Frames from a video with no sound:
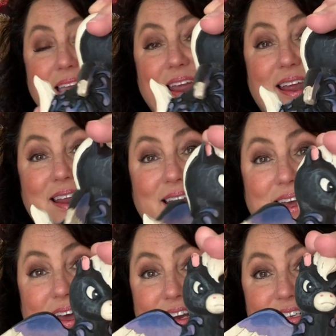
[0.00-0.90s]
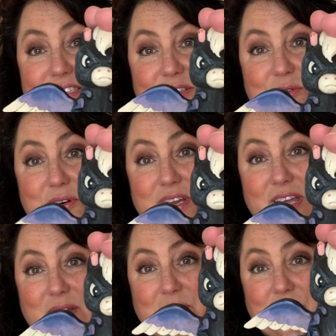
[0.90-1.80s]
and I just adore
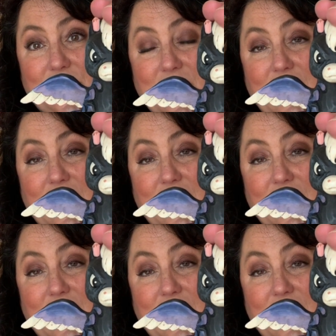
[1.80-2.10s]
him.